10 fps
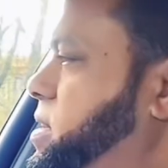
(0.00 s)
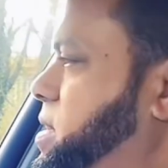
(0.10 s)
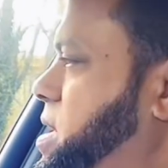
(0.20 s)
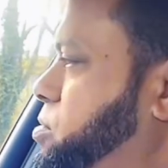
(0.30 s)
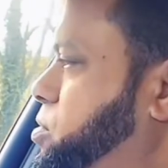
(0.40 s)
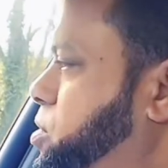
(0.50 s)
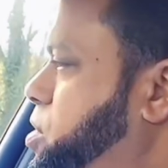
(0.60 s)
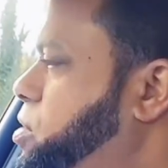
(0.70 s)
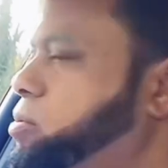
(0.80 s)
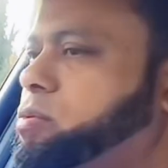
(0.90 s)
Now we could
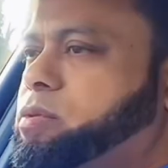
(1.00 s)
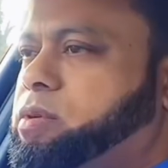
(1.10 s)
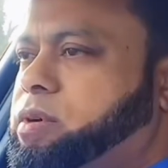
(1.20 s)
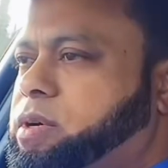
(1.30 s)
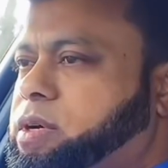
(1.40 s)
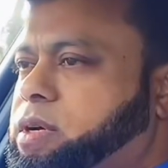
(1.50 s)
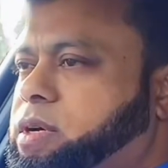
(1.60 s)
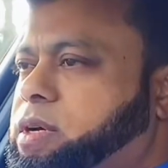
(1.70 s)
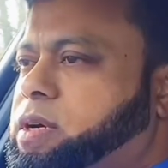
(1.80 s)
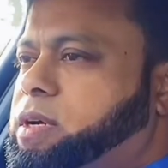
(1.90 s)
go.
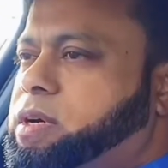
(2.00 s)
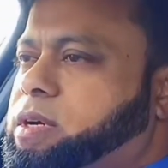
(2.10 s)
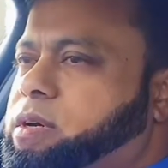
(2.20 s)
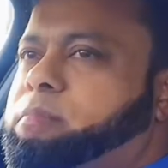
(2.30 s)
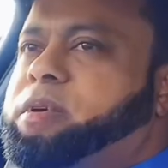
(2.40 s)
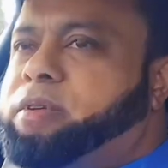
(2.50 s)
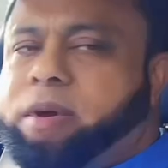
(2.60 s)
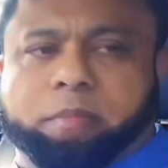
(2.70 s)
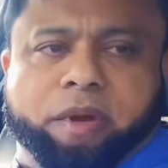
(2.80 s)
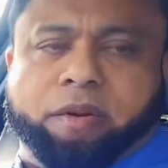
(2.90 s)

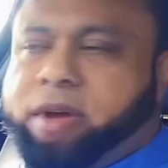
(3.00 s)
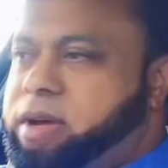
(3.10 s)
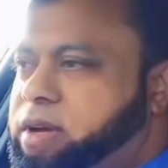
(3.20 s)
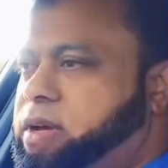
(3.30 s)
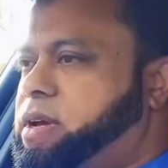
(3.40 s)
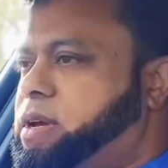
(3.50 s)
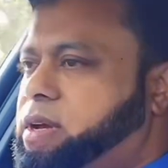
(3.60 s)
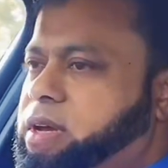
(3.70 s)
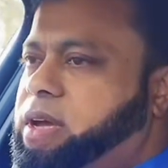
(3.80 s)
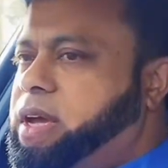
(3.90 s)
Mirror, mirror.
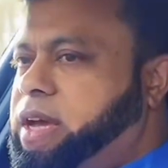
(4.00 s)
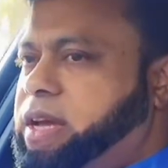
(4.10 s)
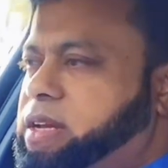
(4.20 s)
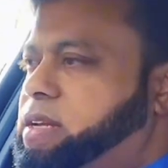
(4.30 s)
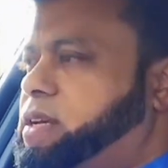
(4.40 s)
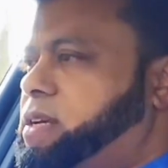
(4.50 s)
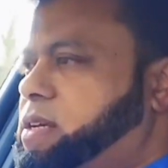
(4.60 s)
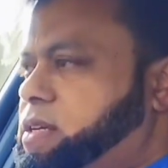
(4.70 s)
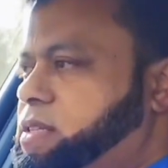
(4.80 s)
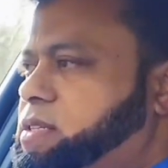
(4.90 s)
And
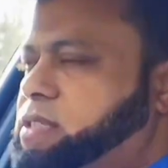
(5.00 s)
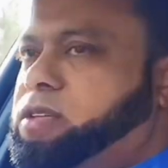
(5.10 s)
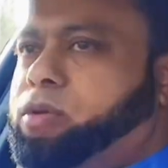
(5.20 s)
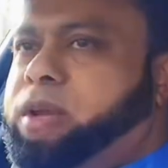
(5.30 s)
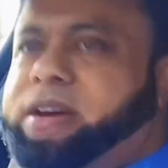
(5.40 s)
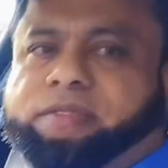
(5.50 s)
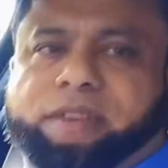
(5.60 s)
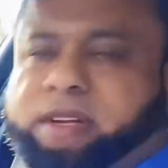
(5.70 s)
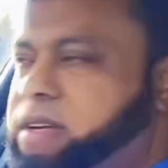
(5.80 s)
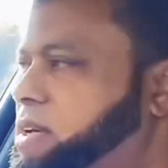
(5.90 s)
signal
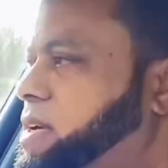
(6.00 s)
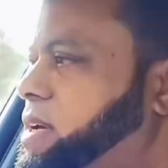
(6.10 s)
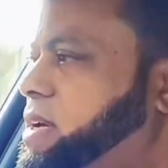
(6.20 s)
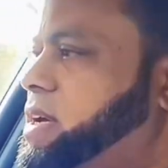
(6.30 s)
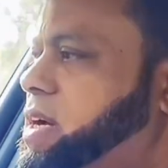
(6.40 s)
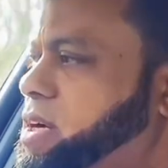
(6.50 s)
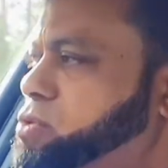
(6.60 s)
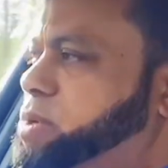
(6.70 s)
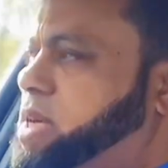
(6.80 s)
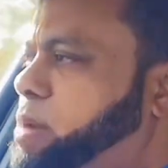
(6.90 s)
left.
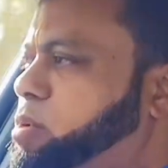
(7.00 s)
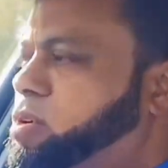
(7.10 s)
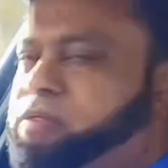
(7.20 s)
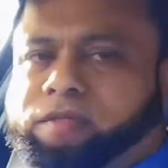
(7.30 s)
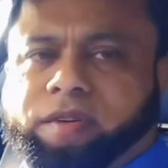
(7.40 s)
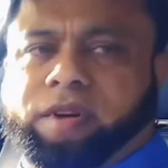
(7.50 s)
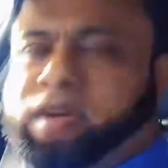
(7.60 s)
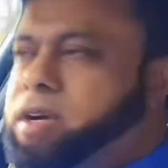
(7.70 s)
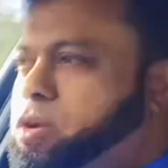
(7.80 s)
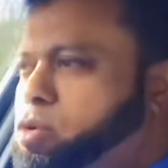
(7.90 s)
As we come off,
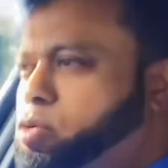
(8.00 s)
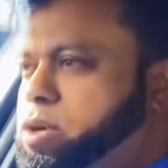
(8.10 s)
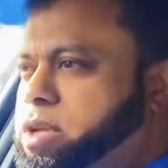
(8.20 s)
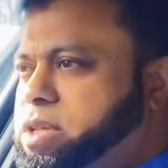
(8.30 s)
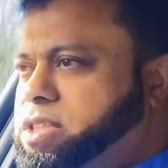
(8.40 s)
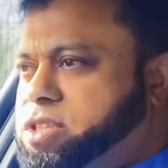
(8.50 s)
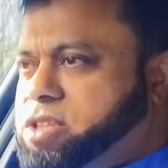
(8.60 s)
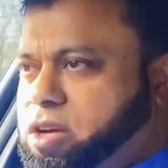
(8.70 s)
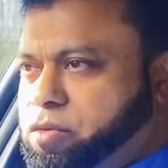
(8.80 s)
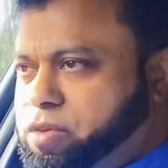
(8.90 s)
look, there's a
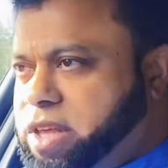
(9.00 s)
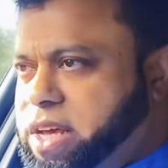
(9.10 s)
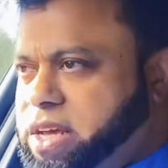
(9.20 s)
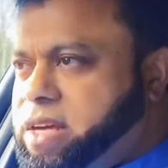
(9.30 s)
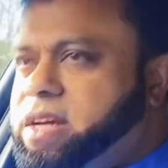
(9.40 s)
sign over there